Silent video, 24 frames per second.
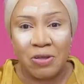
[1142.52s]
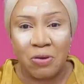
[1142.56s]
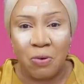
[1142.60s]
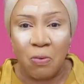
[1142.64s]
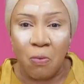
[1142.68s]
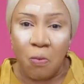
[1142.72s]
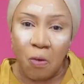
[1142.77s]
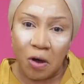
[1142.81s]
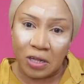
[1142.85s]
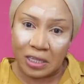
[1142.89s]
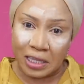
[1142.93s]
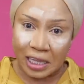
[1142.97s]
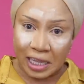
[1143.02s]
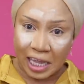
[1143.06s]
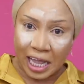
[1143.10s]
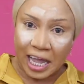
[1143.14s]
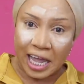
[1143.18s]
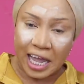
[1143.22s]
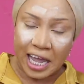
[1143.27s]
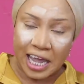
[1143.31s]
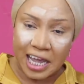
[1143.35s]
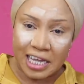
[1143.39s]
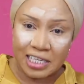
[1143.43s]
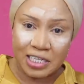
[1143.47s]
you what
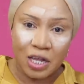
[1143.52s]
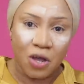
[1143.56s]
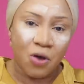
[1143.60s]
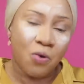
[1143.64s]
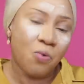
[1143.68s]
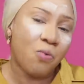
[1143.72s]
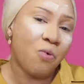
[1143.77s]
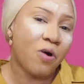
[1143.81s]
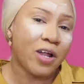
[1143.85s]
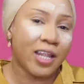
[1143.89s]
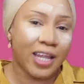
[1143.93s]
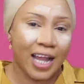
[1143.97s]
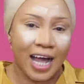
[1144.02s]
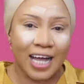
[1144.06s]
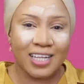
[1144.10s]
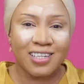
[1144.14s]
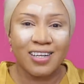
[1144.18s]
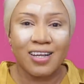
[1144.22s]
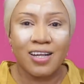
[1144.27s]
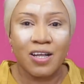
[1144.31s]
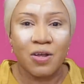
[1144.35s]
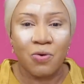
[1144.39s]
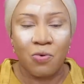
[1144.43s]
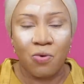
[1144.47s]
lace, what
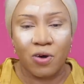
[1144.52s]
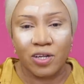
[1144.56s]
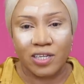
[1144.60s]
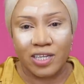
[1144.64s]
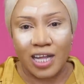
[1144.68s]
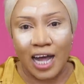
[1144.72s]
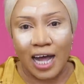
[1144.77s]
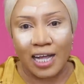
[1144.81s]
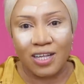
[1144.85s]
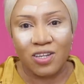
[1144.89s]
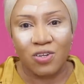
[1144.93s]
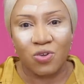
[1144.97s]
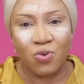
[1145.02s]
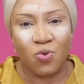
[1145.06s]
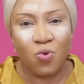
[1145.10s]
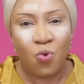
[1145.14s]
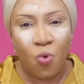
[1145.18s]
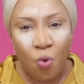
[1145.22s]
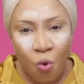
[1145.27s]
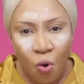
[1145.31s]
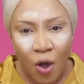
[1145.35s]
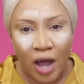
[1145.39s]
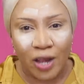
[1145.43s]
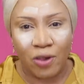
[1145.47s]
that, what that,
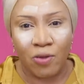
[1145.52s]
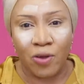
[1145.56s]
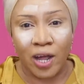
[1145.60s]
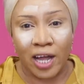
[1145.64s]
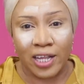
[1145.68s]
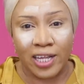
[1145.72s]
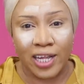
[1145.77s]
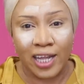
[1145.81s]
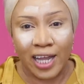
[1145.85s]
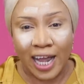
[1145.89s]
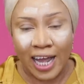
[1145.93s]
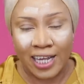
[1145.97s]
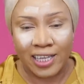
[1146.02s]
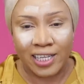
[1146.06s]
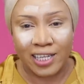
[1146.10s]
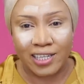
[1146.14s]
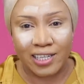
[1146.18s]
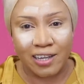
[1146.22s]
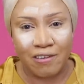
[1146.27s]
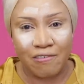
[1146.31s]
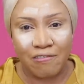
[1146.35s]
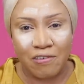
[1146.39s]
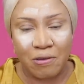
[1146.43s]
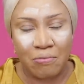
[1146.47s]
go and look at the
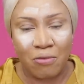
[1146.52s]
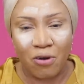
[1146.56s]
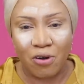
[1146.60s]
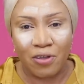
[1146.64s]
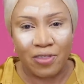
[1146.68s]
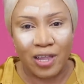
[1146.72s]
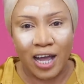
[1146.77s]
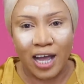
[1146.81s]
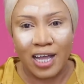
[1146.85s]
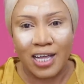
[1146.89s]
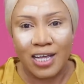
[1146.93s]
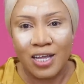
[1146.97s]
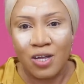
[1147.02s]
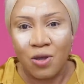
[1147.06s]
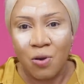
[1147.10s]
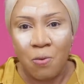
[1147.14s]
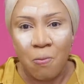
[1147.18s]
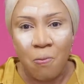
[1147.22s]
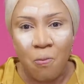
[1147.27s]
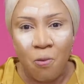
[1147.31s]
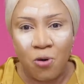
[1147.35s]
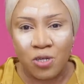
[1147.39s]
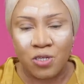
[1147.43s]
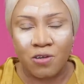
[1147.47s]
lightning they film under.
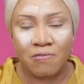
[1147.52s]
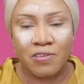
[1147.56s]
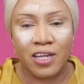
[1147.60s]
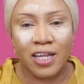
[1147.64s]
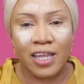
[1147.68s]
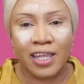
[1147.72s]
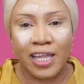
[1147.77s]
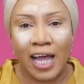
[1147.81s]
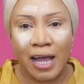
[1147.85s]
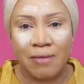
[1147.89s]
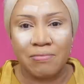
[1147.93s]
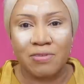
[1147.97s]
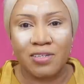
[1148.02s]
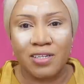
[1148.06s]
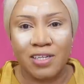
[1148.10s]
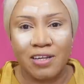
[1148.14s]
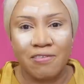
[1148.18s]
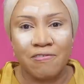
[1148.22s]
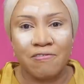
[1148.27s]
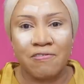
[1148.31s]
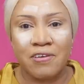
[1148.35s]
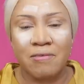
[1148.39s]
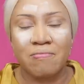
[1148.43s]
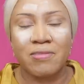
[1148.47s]
Most of the time
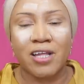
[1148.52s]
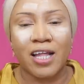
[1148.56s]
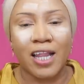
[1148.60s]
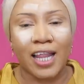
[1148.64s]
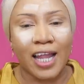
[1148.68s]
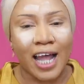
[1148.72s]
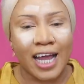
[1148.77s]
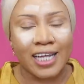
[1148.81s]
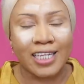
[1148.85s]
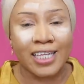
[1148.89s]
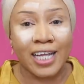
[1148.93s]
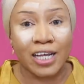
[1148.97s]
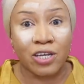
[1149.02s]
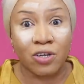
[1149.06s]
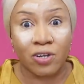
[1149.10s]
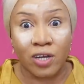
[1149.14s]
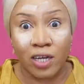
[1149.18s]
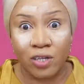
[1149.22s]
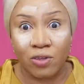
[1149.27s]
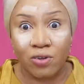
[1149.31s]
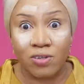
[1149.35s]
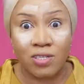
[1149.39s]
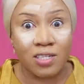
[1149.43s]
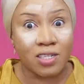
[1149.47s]
they film the lightning that you
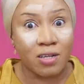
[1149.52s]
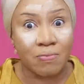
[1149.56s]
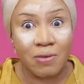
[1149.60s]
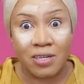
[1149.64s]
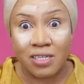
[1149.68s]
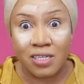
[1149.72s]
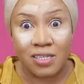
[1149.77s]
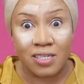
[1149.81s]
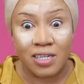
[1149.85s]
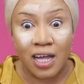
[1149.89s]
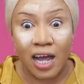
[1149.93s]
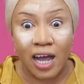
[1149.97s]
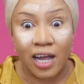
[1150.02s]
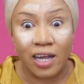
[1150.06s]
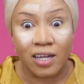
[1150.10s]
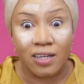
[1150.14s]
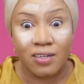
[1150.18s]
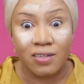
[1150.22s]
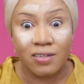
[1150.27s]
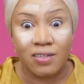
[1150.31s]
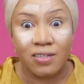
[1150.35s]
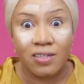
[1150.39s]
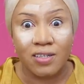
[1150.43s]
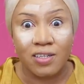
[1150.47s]
cannot see the person's eye.
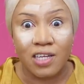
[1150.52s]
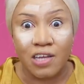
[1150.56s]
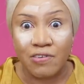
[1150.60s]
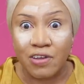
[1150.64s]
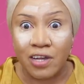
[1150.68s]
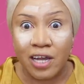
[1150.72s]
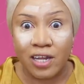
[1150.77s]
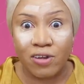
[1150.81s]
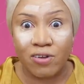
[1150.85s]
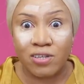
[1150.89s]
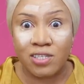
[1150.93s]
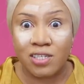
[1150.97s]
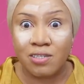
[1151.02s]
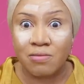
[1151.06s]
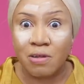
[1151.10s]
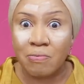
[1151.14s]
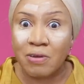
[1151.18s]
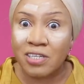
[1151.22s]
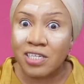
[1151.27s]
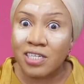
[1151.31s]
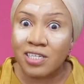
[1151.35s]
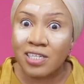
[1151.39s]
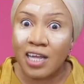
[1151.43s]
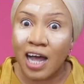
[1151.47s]
If you cannot see the
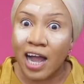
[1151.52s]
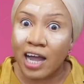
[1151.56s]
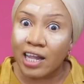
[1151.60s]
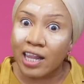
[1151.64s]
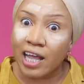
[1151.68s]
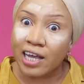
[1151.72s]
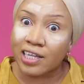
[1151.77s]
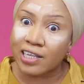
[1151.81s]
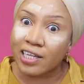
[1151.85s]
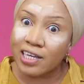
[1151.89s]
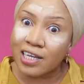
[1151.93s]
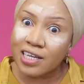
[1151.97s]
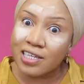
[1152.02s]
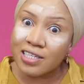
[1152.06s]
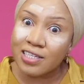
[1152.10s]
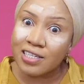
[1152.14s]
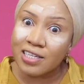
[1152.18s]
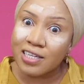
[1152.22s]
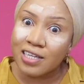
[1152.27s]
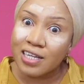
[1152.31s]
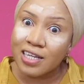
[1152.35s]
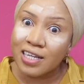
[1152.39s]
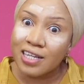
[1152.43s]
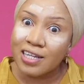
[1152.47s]
person's eye like this,
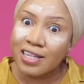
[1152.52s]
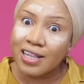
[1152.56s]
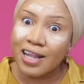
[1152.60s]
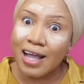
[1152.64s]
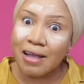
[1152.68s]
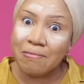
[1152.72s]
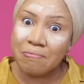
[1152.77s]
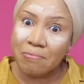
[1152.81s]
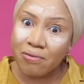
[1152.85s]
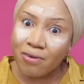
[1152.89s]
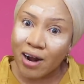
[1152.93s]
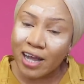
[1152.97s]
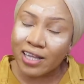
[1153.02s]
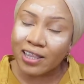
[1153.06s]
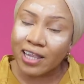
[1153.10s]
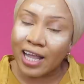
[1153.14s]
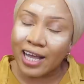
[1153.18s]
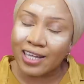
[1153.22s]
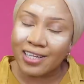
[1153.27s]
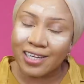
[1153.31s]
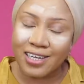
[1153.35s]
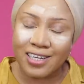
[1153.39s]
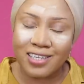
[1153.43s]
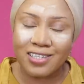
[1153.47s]
like bright
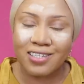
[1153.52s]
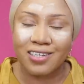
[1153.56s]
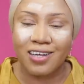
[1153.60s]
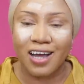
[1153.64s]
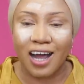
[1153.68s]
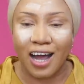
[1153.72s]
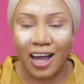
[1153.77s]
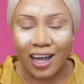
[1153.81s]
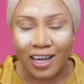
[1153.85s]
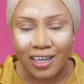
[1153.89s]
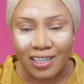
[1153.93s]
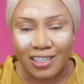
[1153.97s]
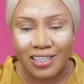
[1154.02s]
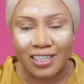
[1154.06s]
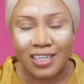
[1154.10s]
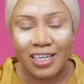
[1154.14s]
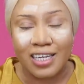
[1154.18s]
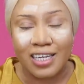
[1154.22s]
like this, guys,